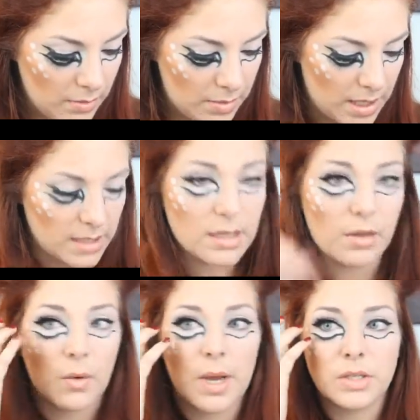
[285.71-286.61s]
because
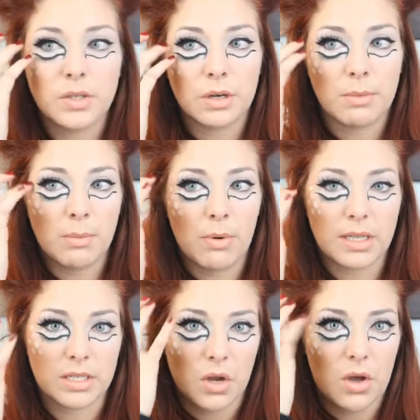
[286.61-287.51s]
otherwise you're going to be
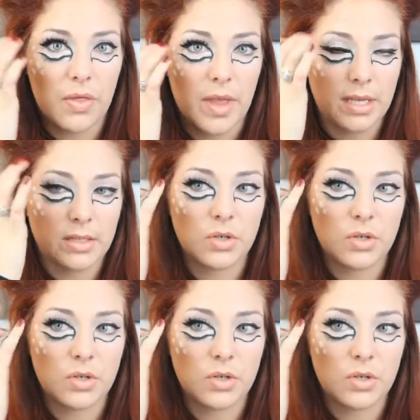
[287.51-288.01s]
pressing on this